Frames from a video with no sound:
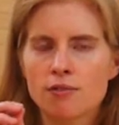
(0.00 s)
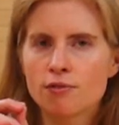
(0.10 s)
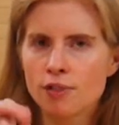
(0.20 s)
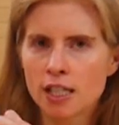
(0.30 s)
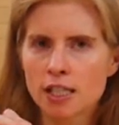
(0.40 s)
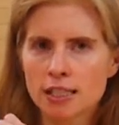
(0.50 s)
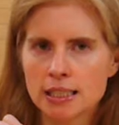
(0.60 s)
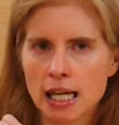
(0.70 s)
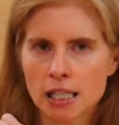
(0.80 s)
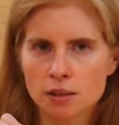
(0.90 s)
various
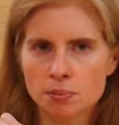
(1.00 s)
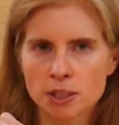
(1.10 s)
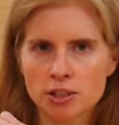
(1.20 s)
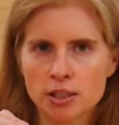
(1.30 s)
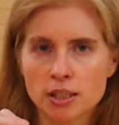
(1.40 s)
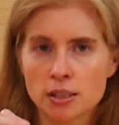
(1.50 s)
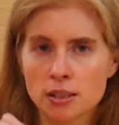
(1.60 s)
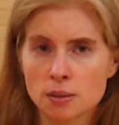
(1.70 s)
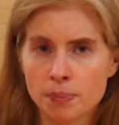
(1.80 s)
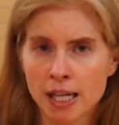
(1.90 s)
experts in the
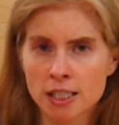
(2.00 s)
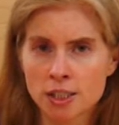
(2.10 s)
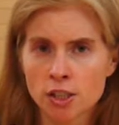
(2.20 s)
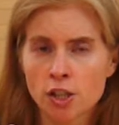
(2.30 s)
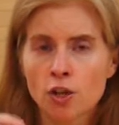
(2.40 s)
space